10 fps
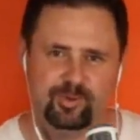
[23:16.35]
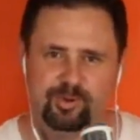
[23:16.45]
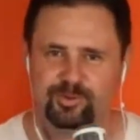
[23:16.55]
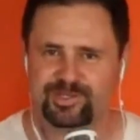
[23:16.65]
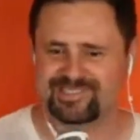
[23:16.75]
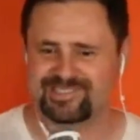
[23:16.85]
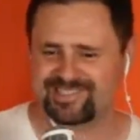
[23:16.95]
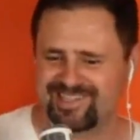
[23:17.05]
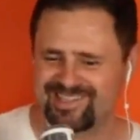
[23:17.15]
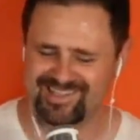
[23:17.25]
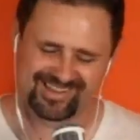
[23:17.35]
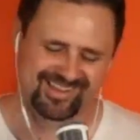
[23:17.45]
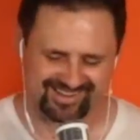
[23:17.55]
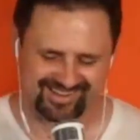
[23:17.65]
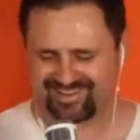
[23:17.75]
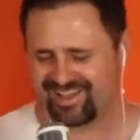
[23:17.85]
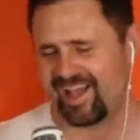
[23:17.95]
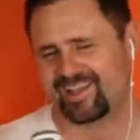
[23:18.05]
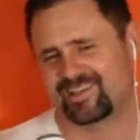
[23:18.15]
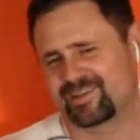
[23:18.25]
Warren G.
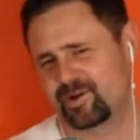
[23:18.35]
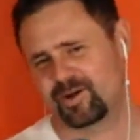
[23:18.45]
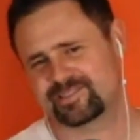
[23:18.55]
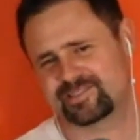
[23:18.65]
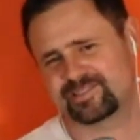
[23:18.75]
I could go all day long.